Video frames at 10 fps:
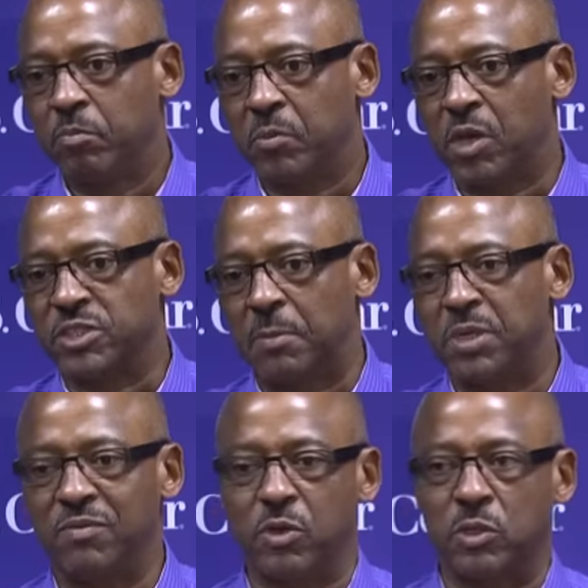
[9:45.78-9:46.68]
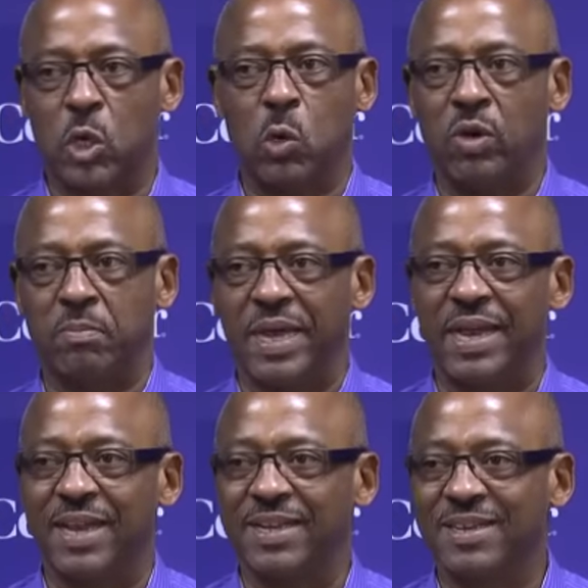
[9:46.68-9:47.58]
because I'm never going to hold one
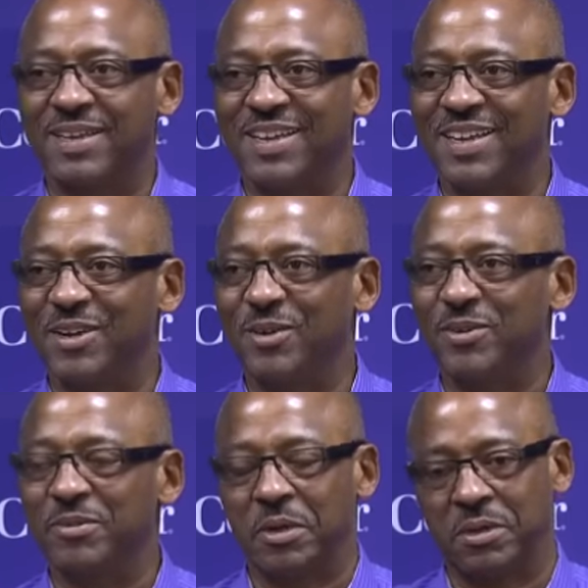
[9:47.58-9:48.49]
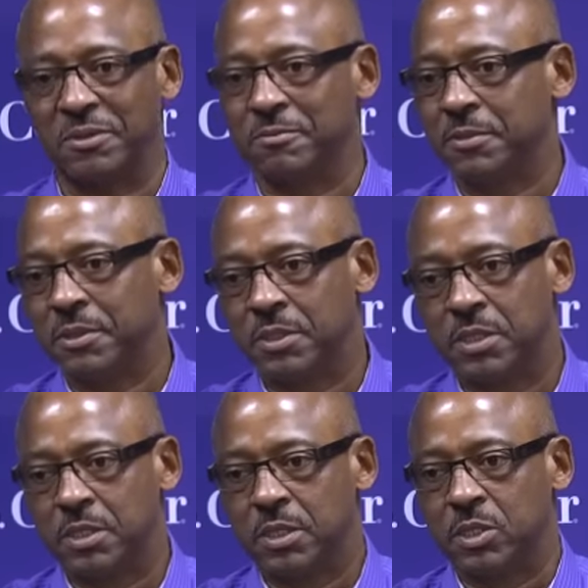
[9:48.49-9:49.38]
back, you know.
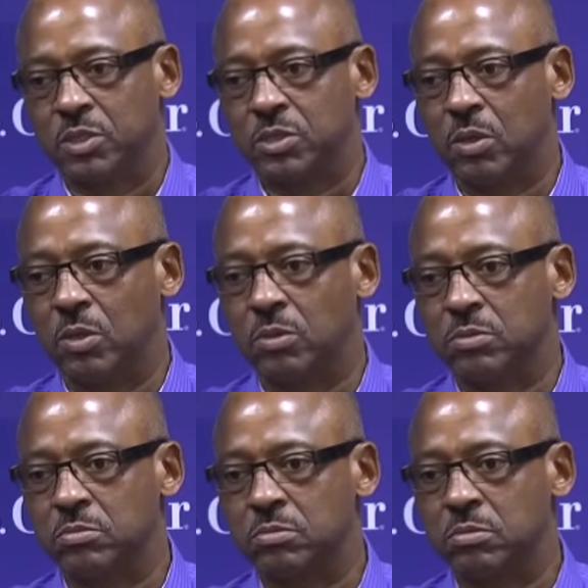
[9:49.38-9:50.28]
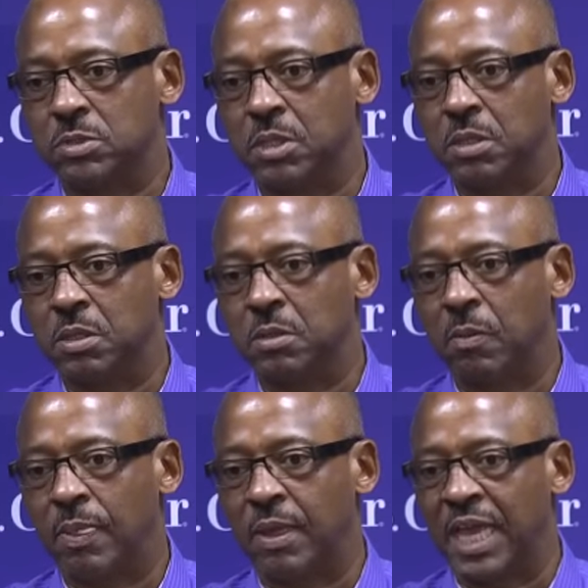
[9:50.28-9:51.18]
So
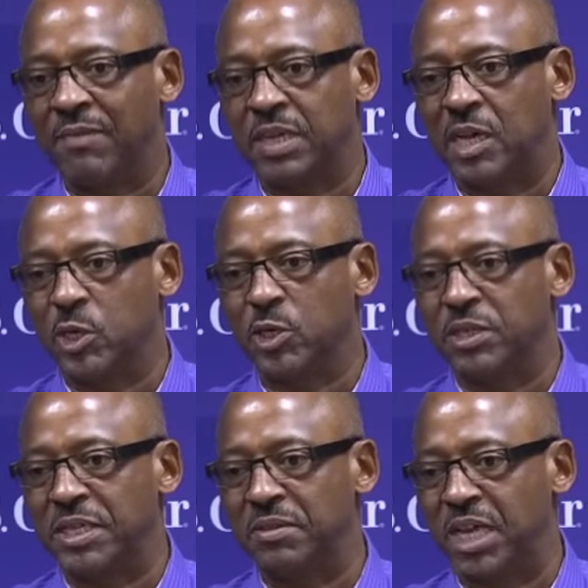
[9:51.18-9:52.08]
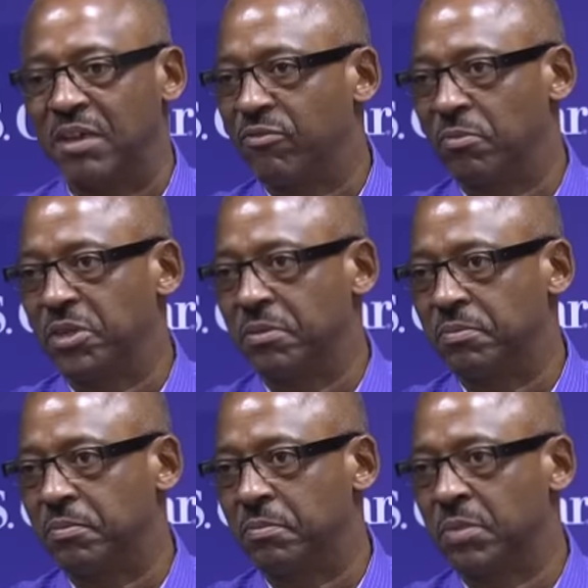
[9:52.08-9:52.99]
I have not heard anything from them,
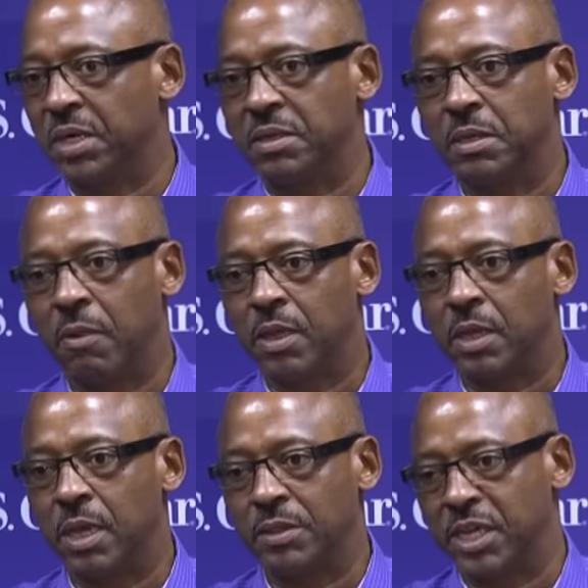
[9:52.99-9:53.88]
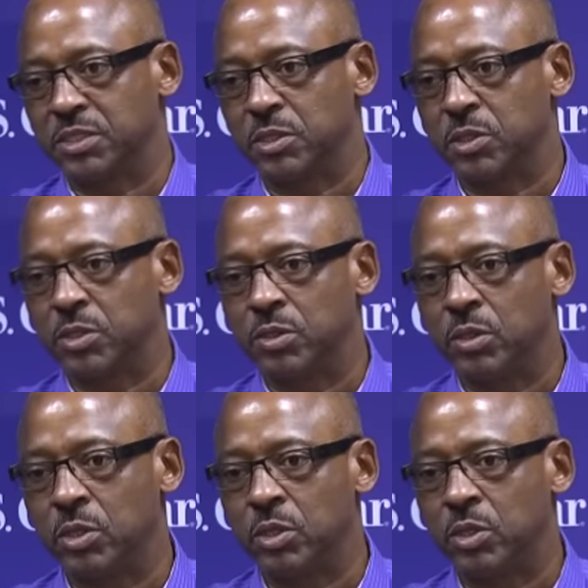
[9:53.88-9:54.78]
but I think it's a
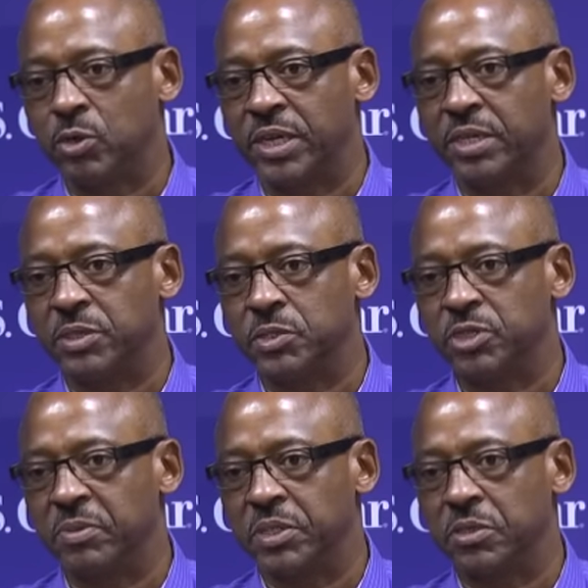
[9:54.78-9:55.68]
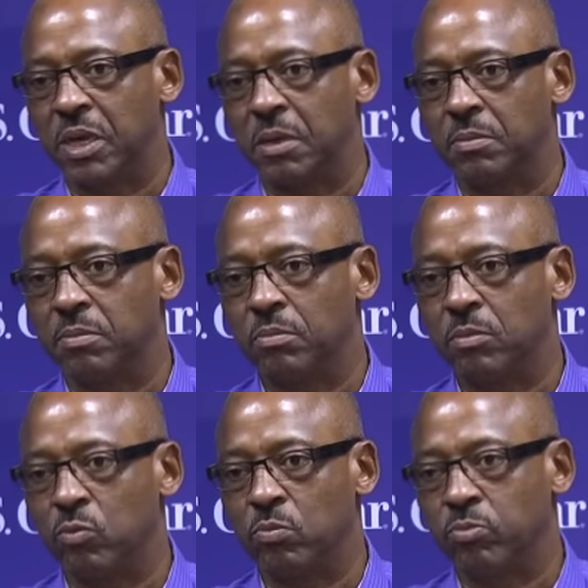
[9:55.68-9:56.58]
credit and tribute to our
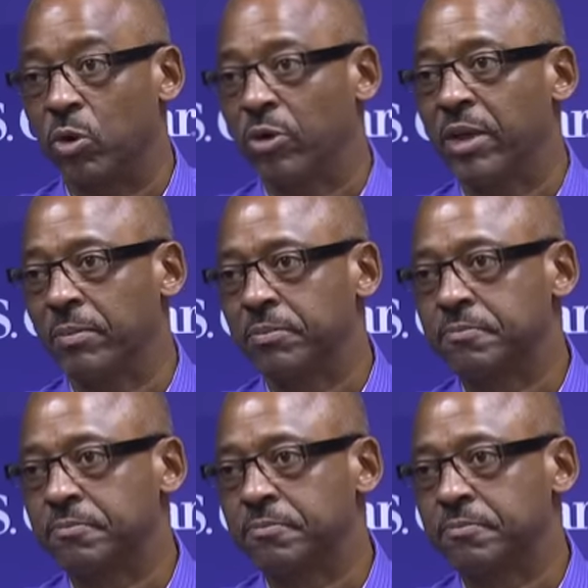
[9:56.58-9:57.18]
program.